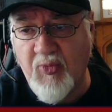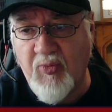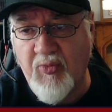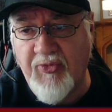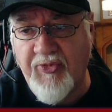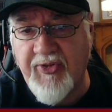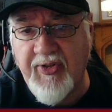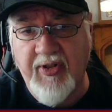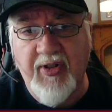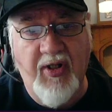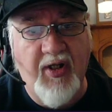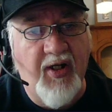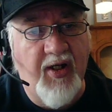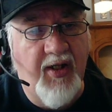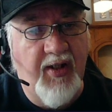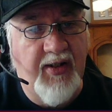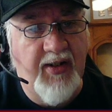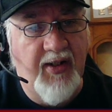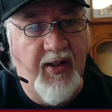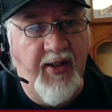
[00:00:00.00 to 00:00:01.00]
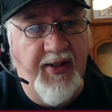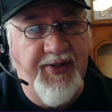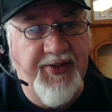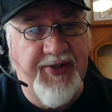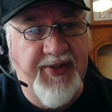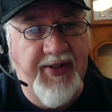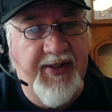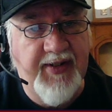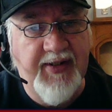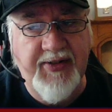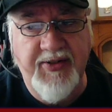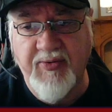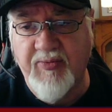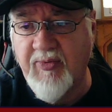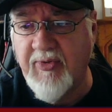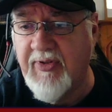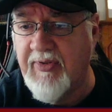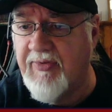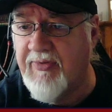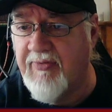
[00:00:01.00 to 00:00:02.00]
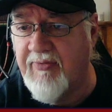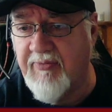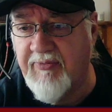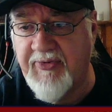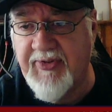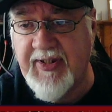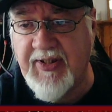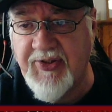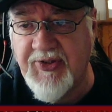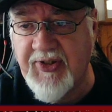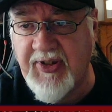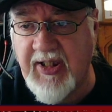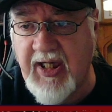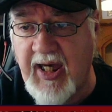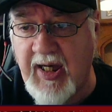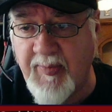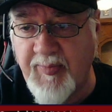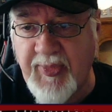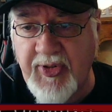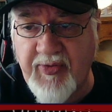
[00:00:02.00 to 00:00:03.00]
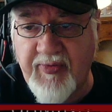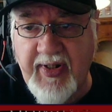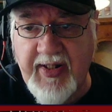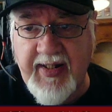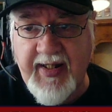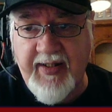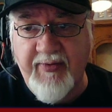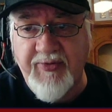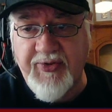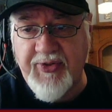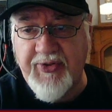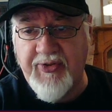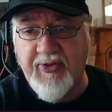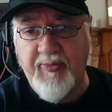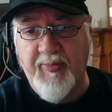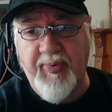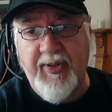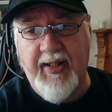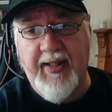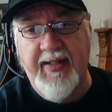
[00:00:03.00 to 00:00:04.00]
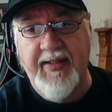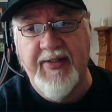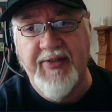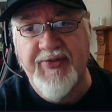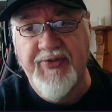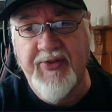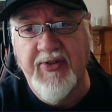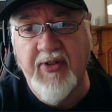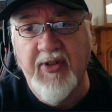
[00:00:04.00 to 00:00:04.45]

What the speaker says: that are highlighted with things that can be read out to the players.